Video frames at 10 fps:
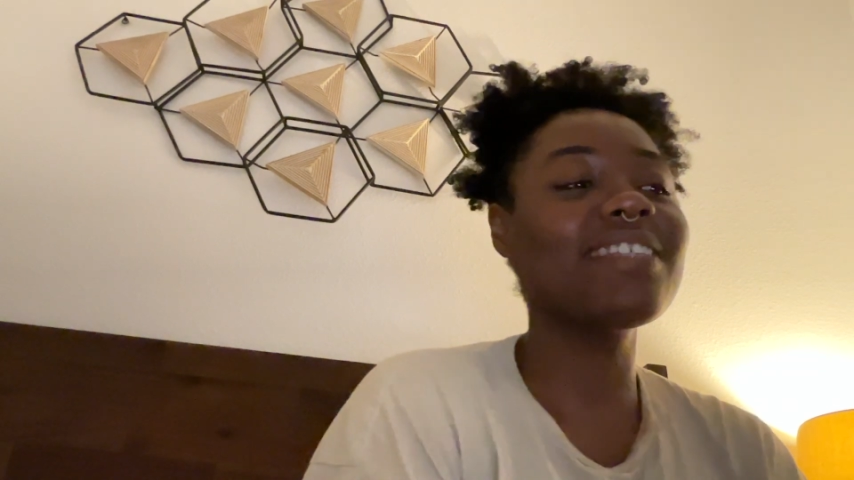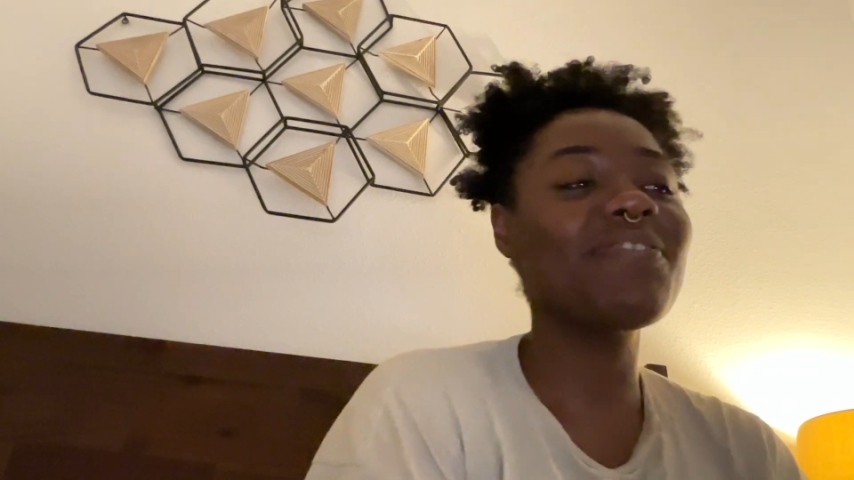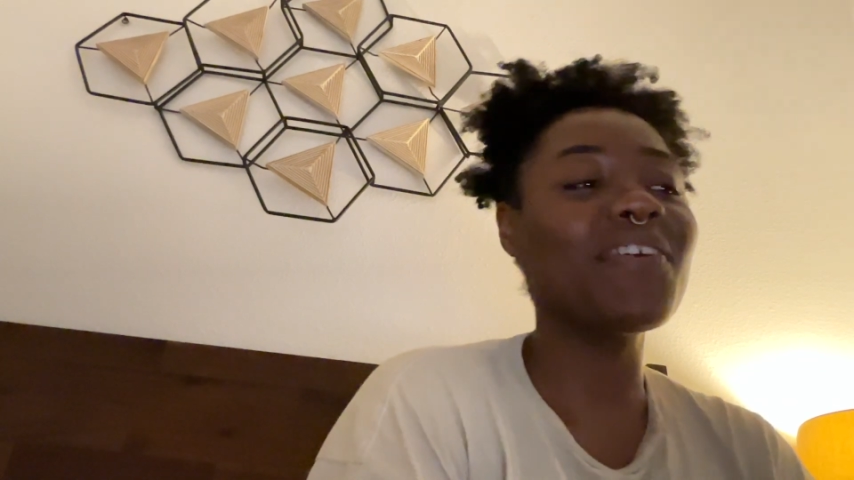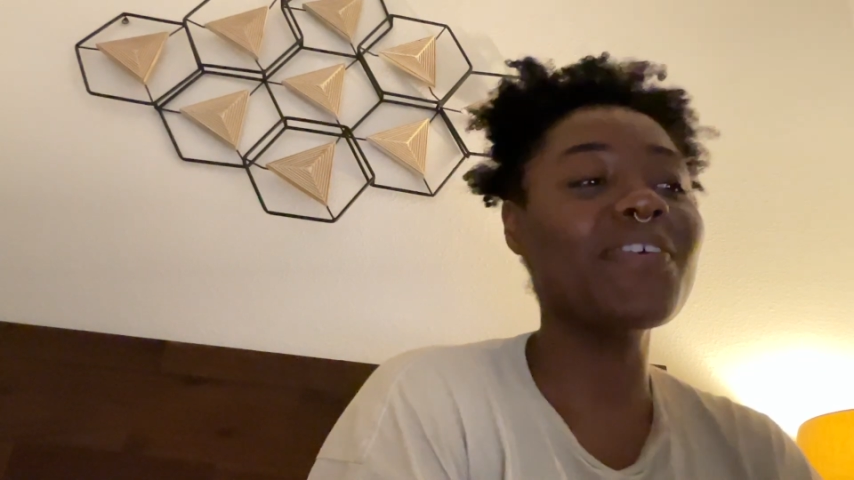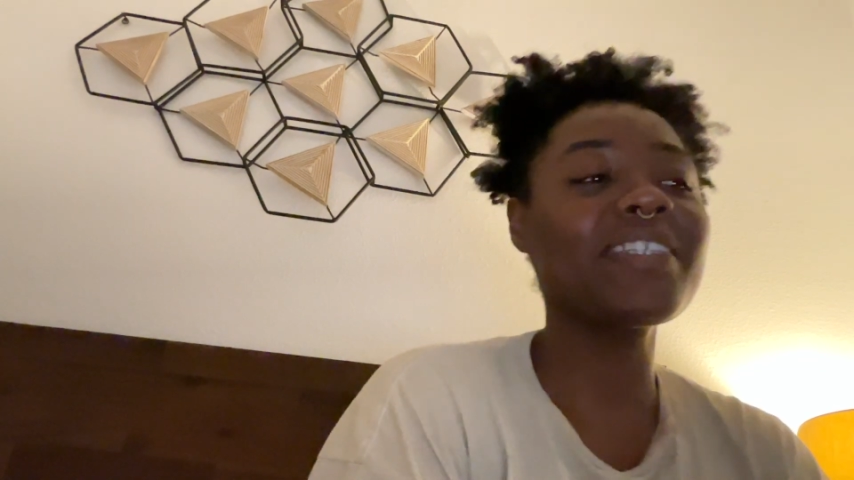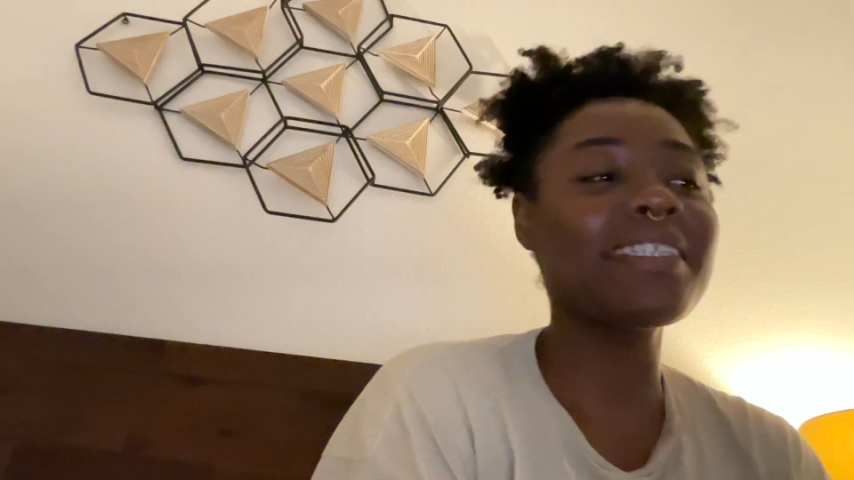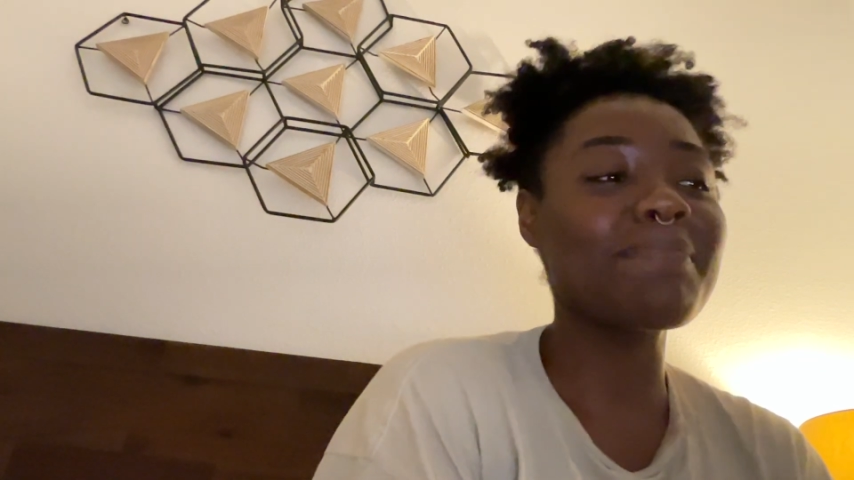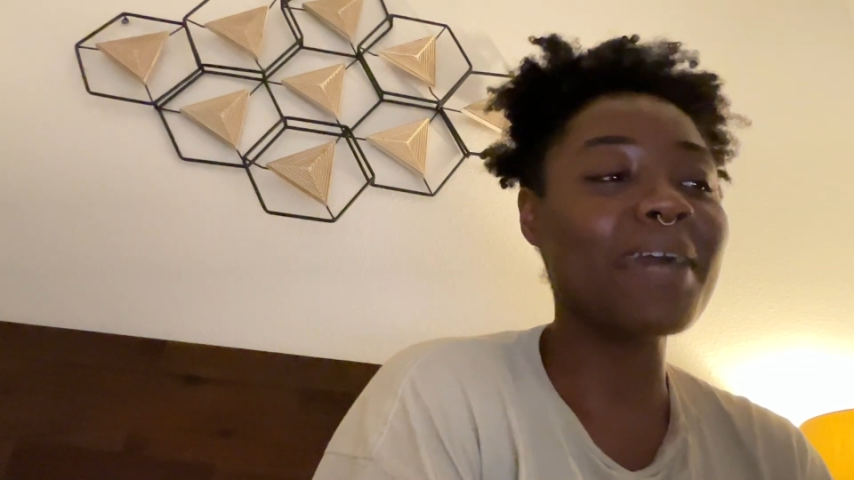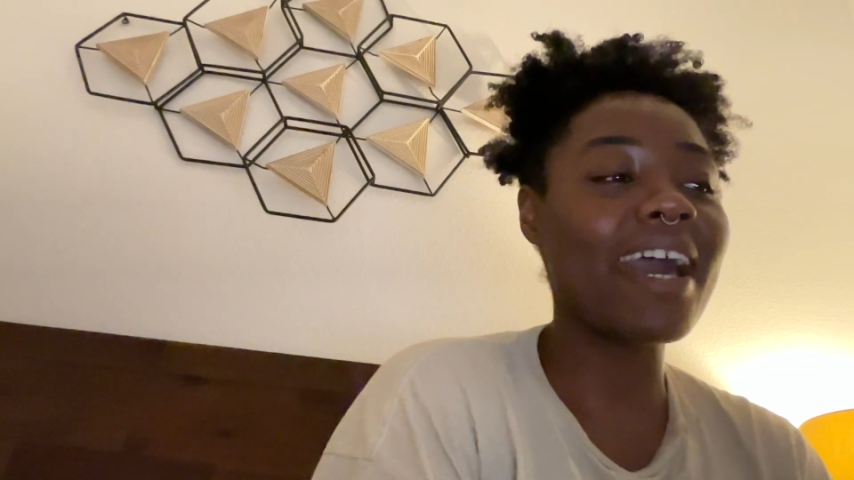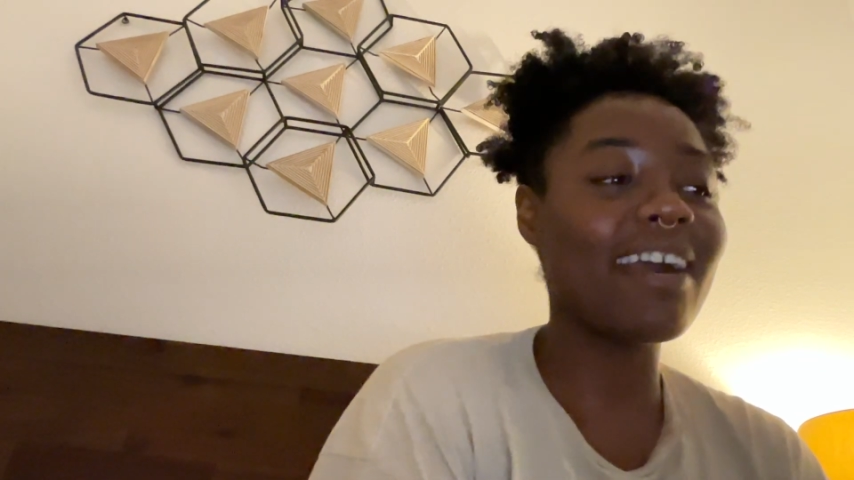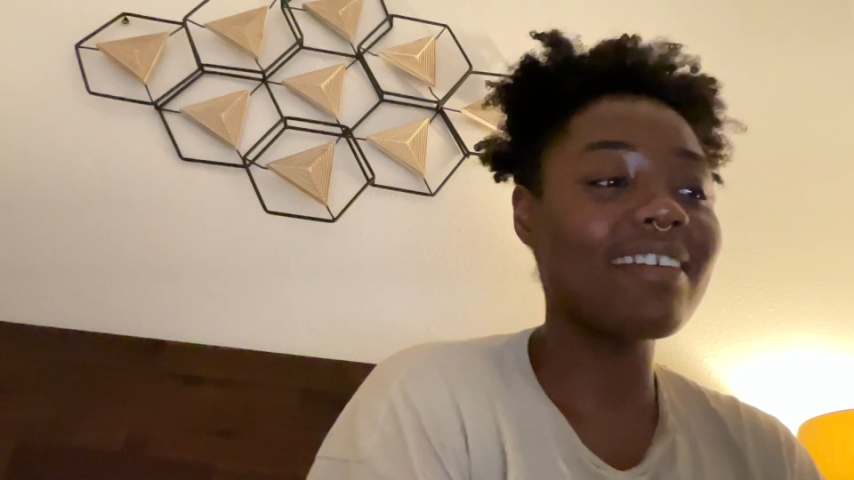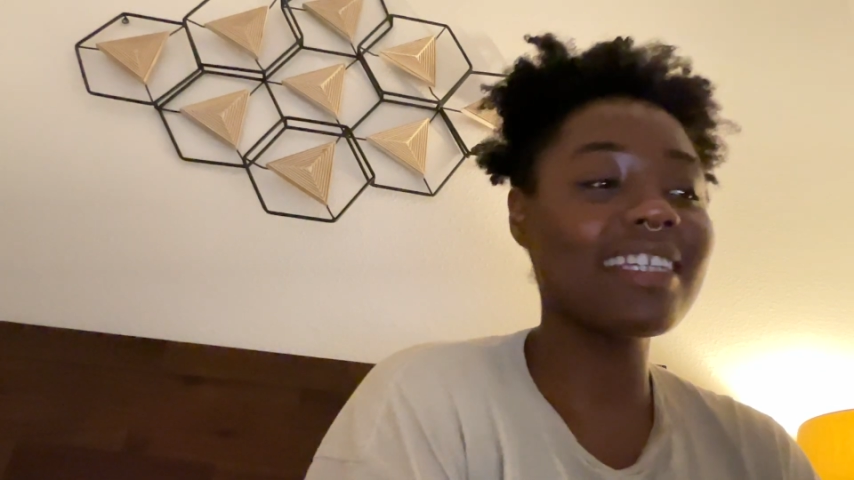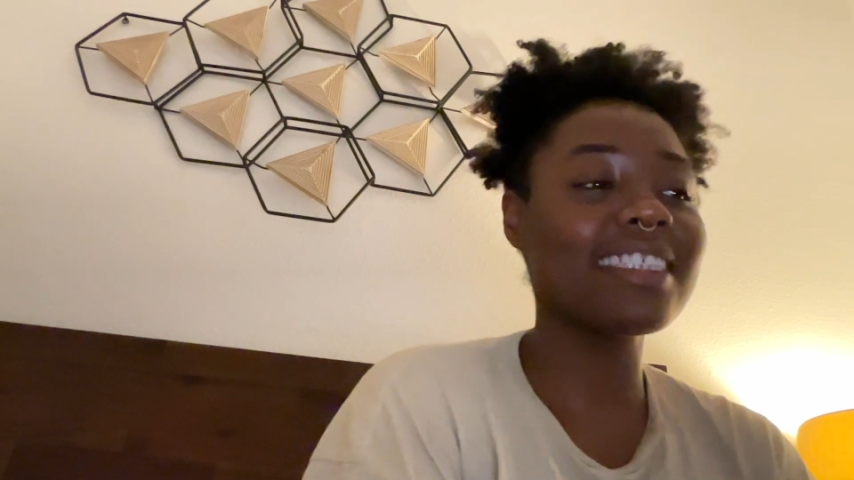folks somehow, because